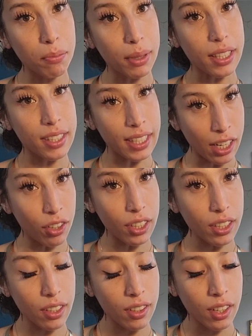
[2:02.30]
but
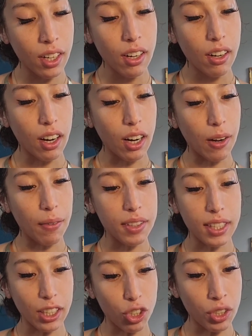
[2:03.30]
sacred.
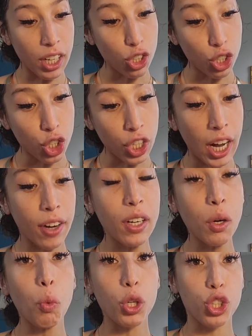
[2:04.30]
It's like you're not
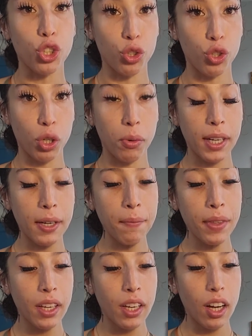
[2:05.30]
sharing what you're
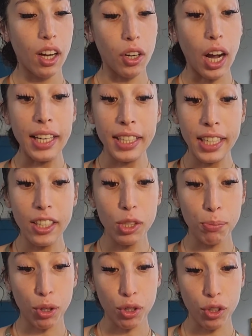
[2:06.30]
doing. Ideas
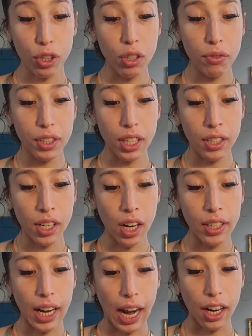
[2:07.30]
preserved and
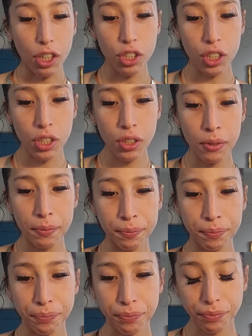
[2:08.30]
non-action.
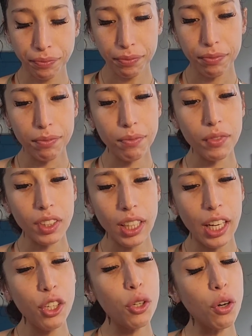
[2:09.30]

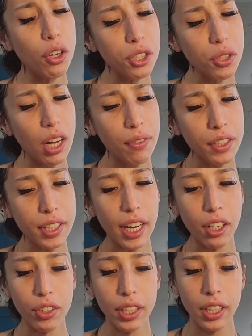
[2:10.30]
And you also have
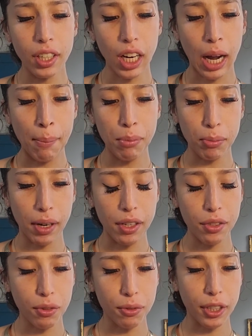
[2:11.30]
integrity and
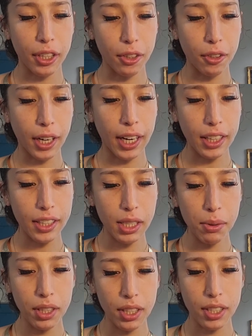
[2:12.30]
compromise over here, okay? Let's
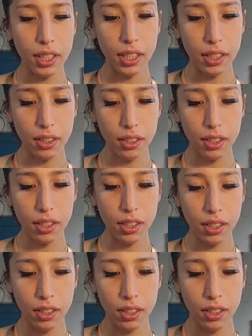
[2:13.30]
see what this is.